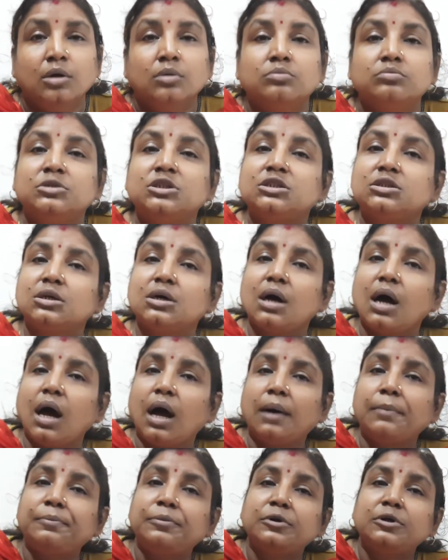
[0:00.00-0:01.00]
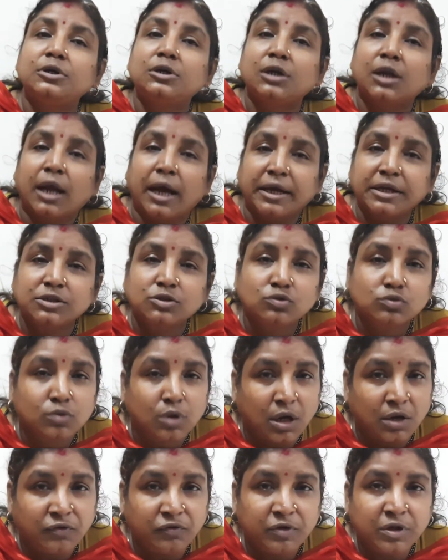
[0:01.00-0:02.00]
Mr. Harper tries to
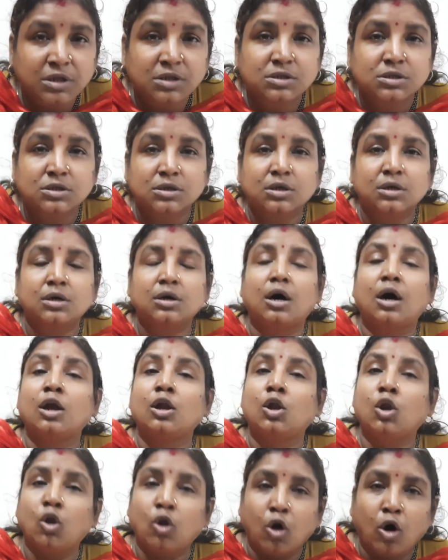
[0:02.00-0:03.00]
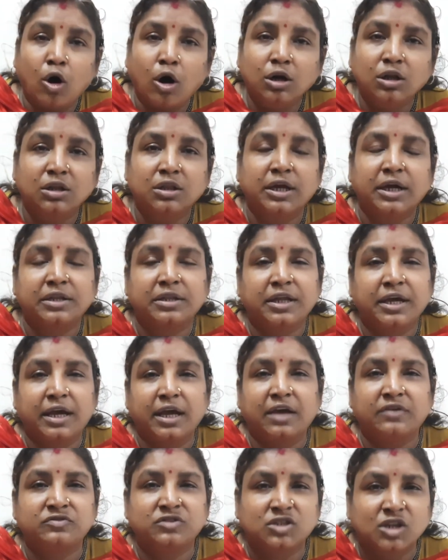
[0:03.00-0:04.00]
convince her a lot that they
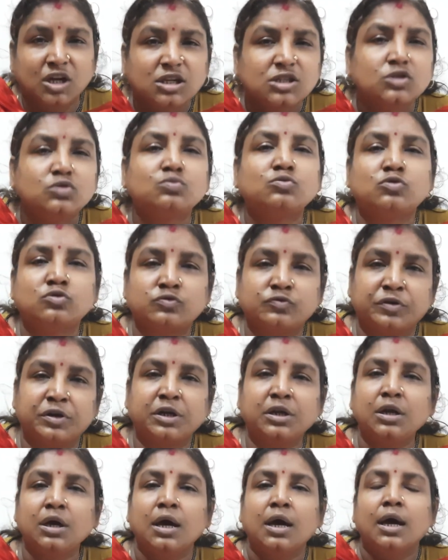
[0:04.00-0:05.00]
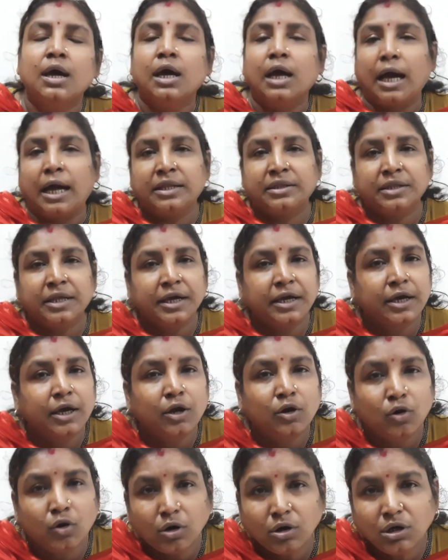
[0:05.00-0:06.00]
have just moved in and they
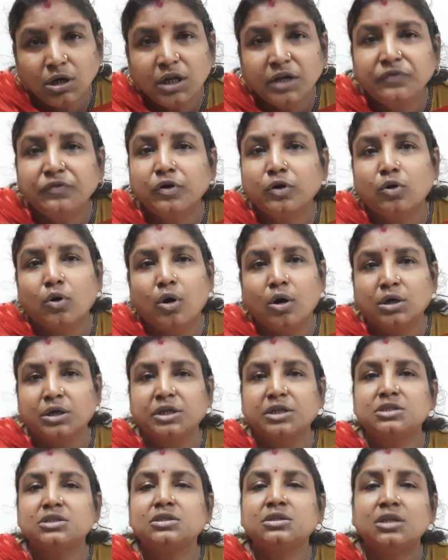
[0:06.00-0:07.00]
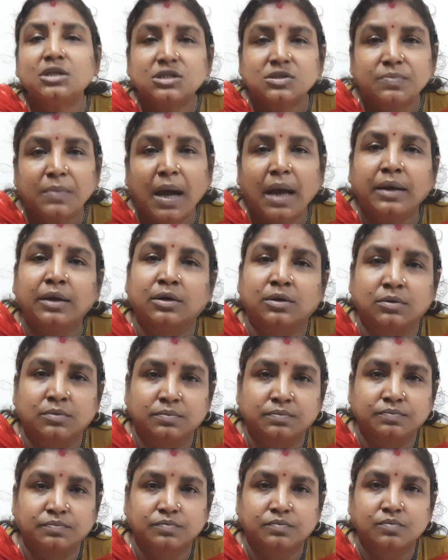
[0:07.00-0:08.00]
cannot leave the cottage in this manner.
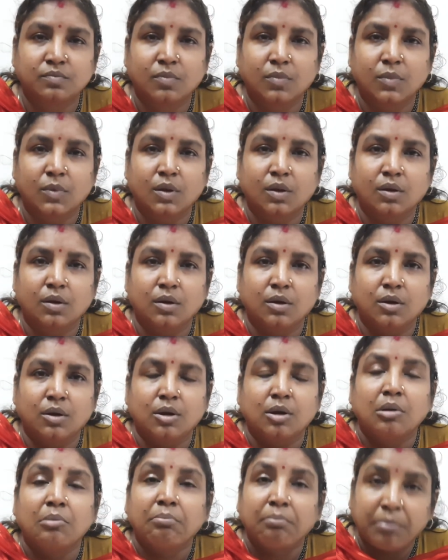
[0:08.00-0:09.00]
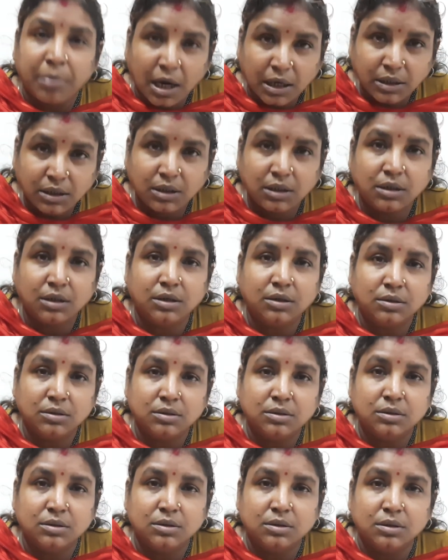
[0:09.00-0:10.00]
But
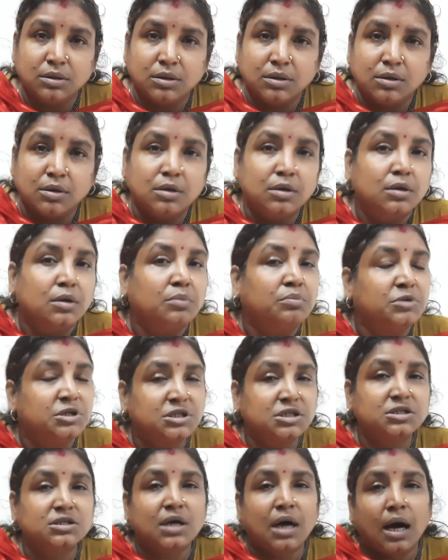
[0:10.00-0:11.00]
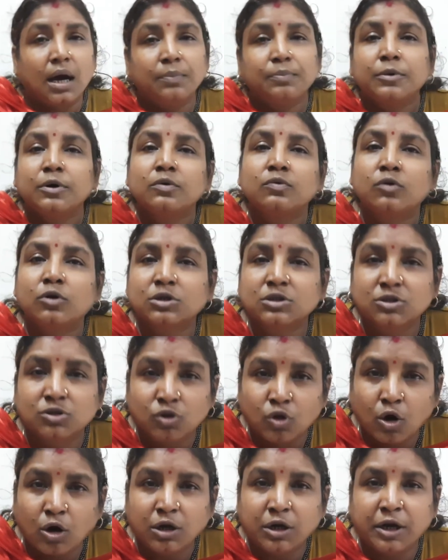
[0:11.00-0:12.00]
Mrs. Harper was
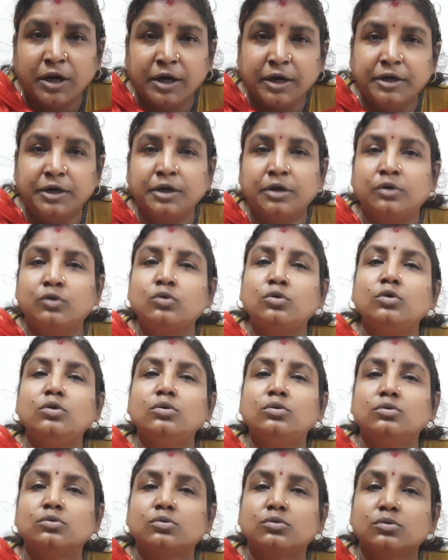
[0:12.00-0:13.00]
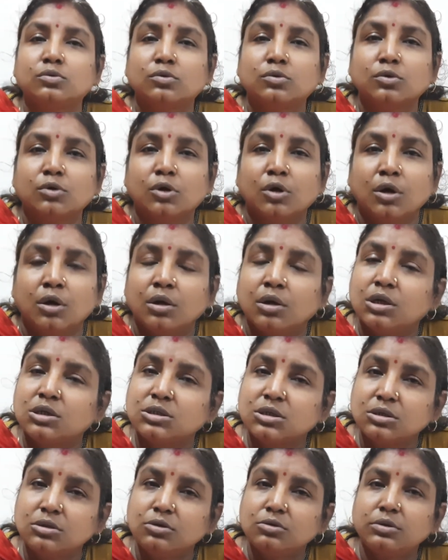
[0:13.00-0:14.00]
not ready to
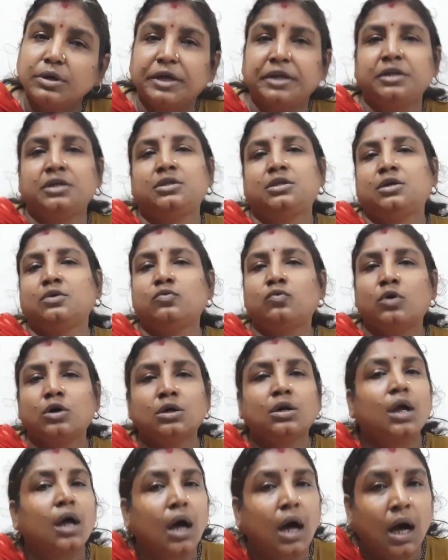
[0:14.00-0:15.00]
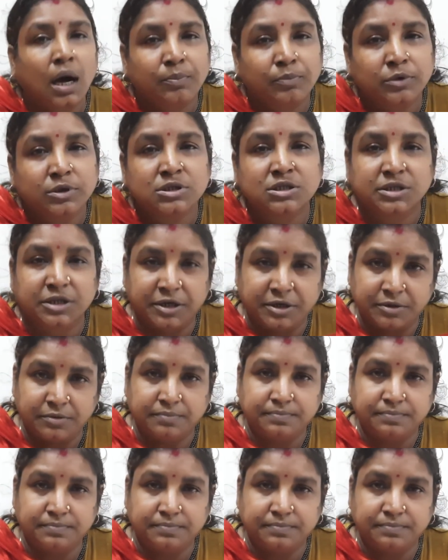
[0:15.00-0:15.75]
listen to anything what Harper said.